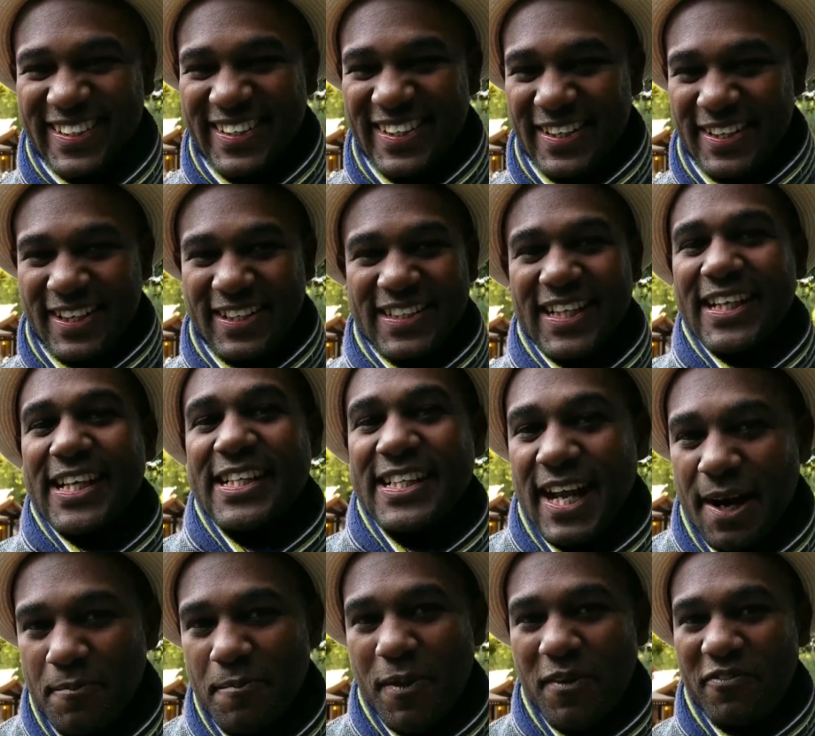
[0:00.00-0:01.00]
Because that has
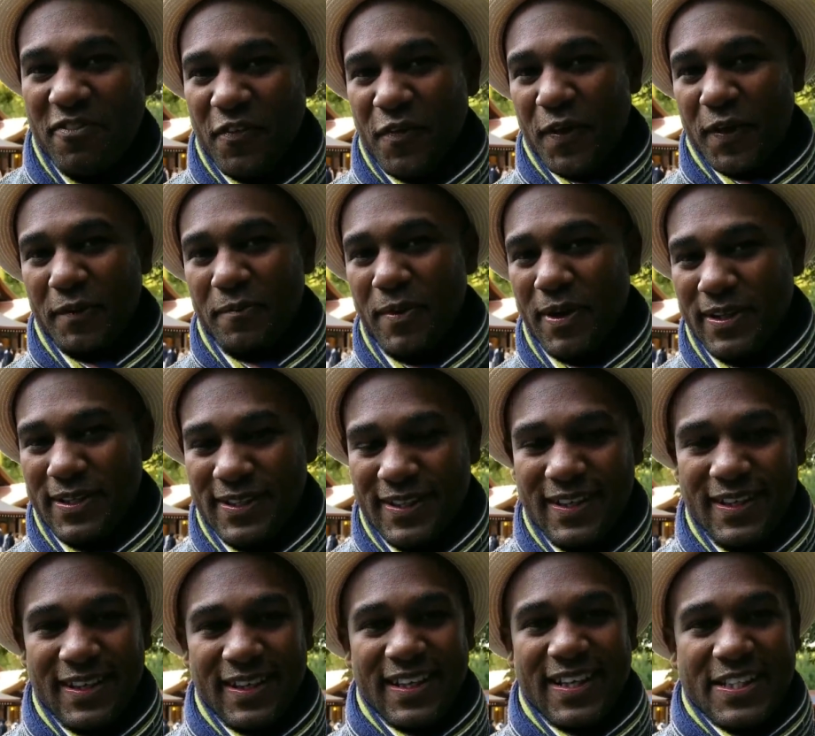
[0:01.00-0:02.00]
happened before, but
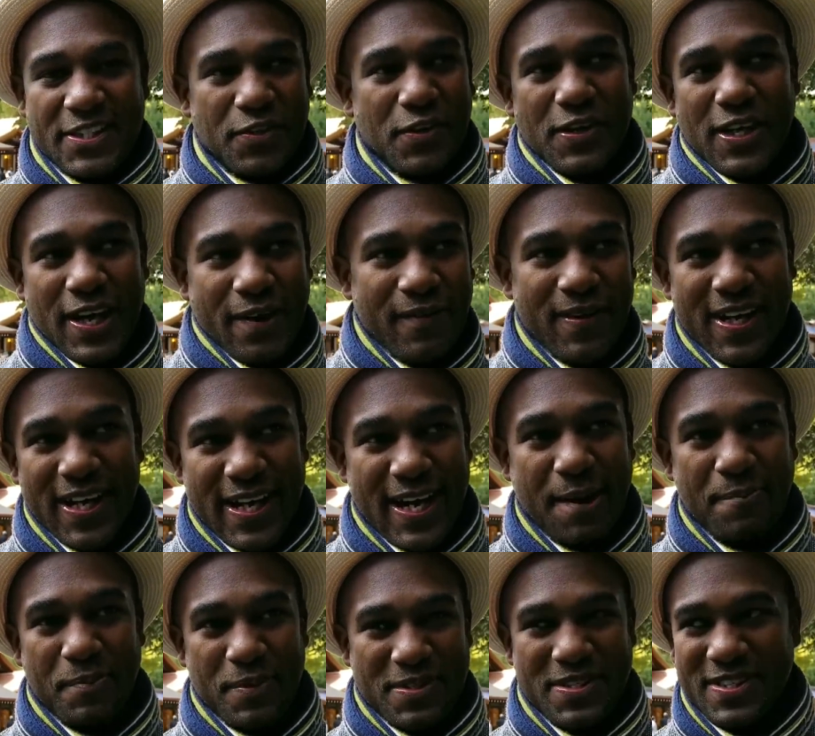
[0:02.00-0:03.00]
it's okay when that
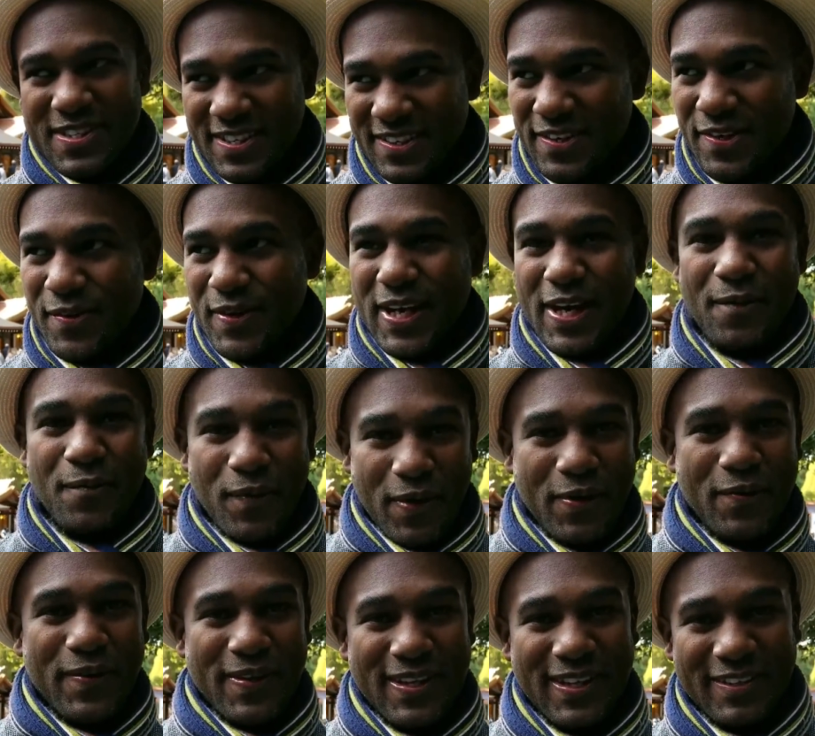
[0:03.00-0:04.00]
happens, we can
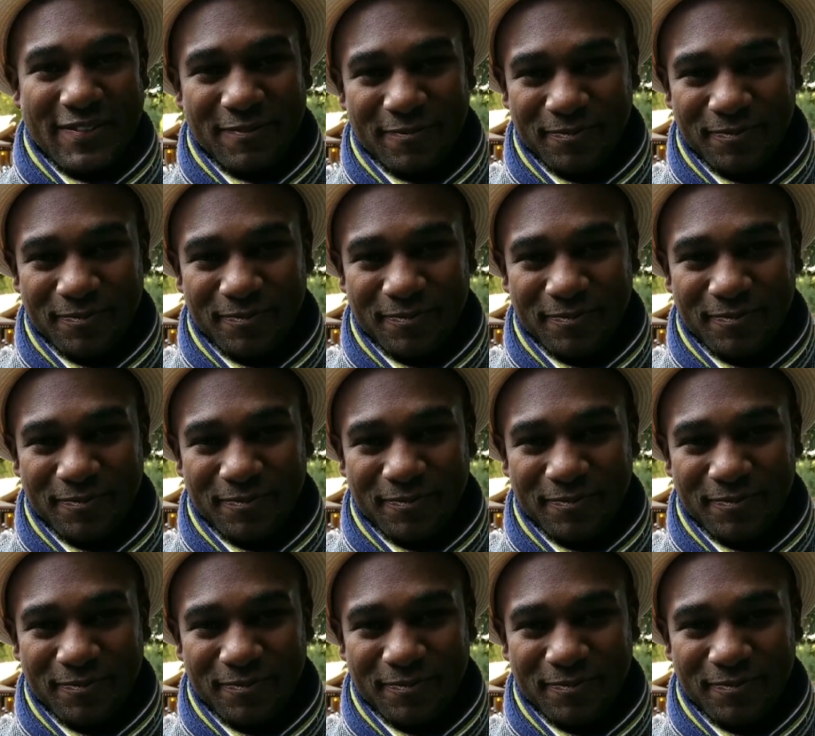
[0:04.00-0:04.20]
work with it.